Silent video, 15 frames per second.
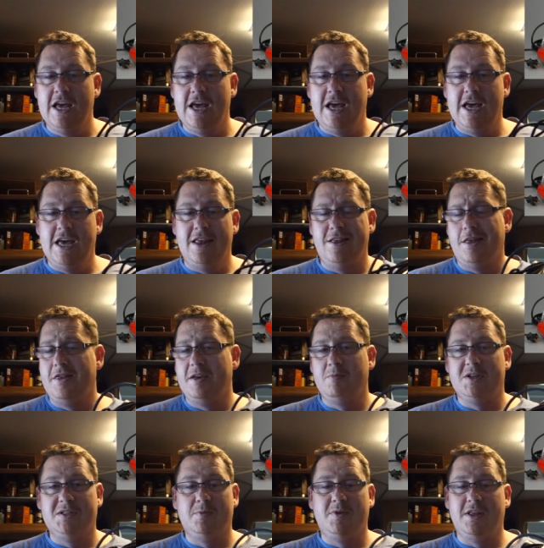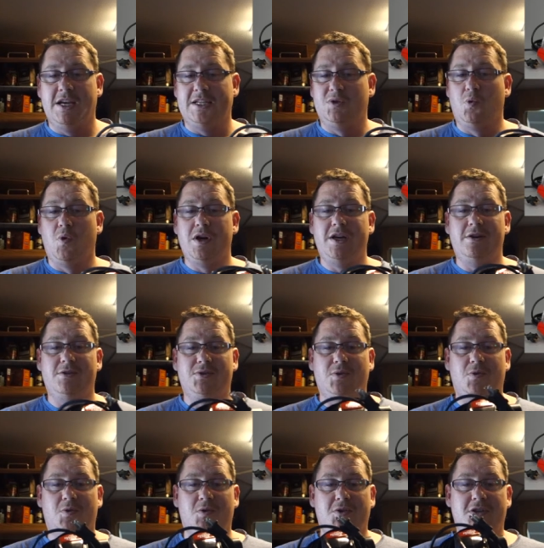and the thing must have been like 20 years
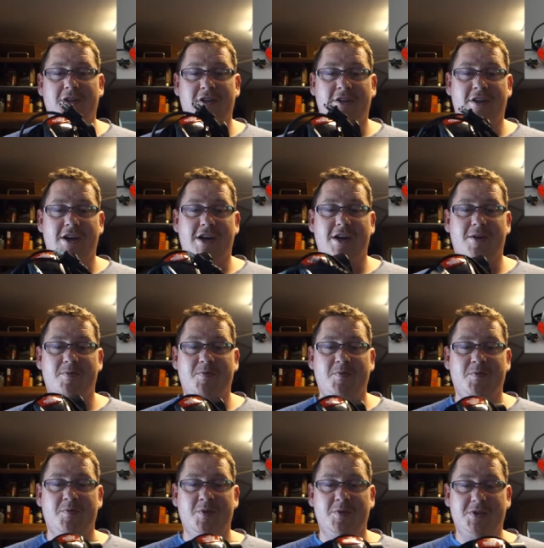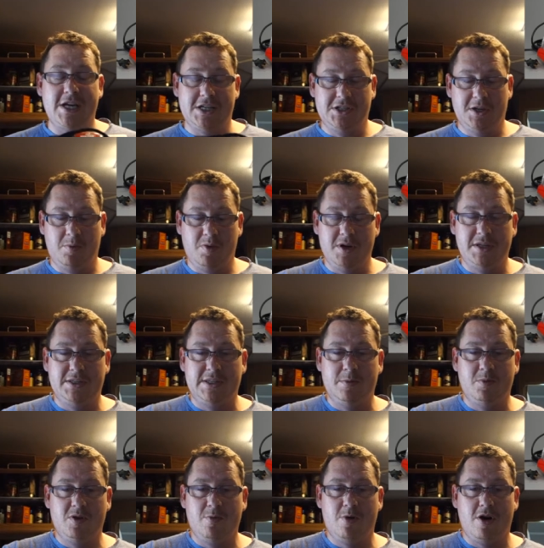old. Um, it was actually a pretty
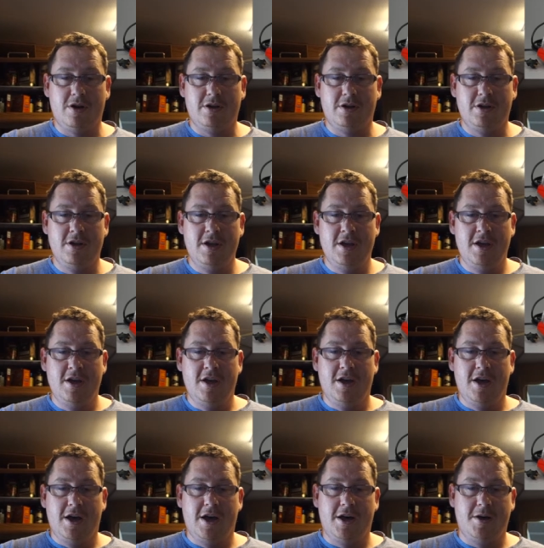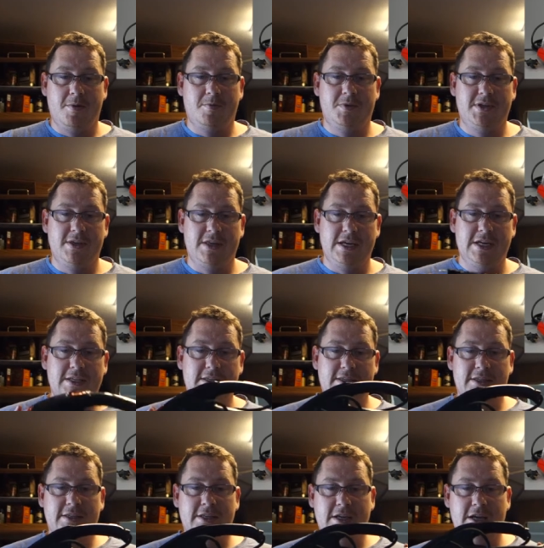similar model um, to
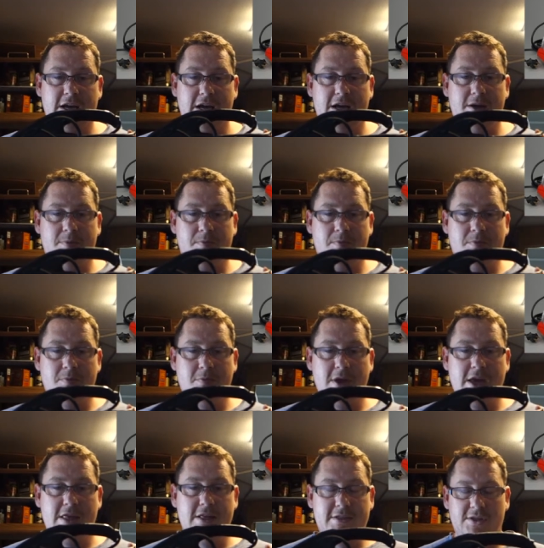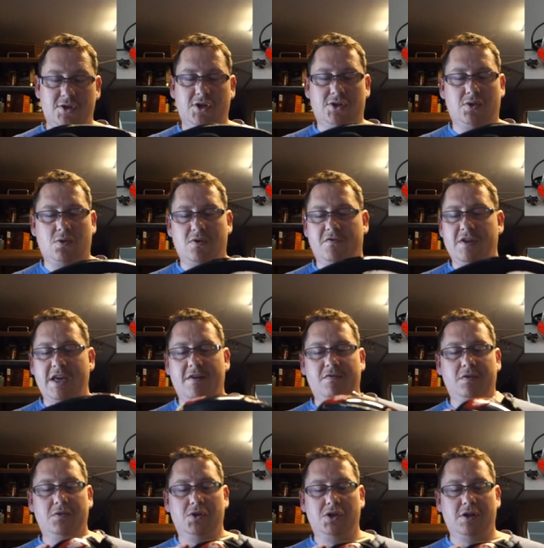this, um, and this is just sort of the
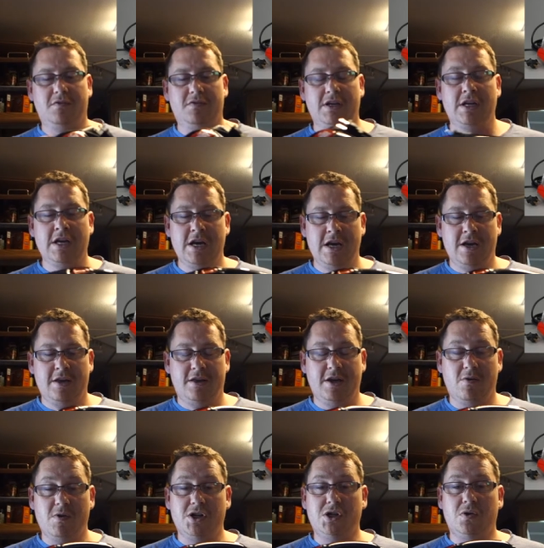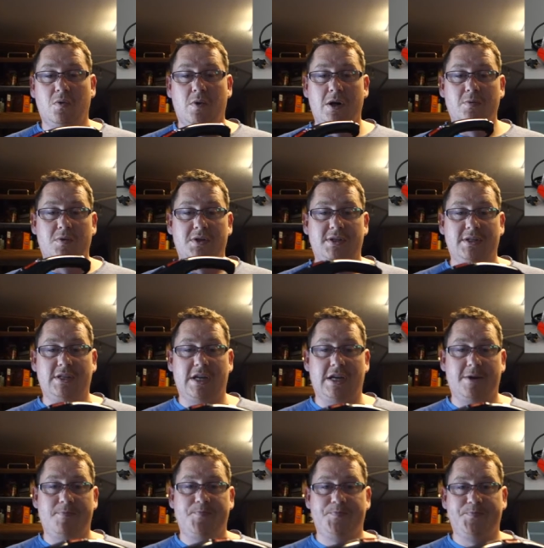evolution of it. The original one was um,